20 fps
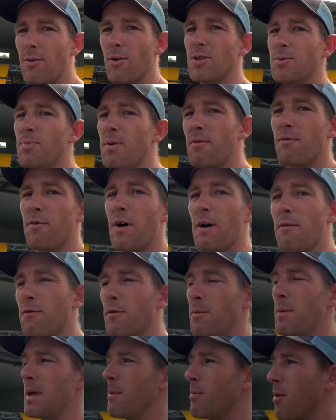Well, it's been fun
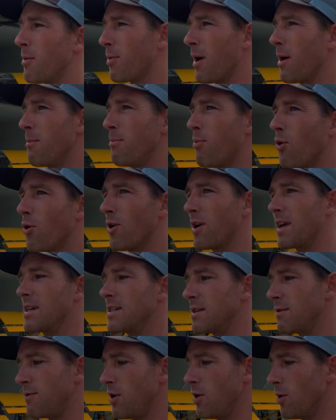for me, but probably boring
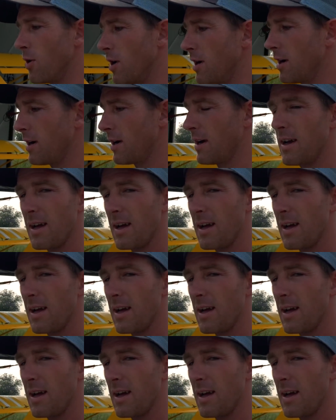as a viewer.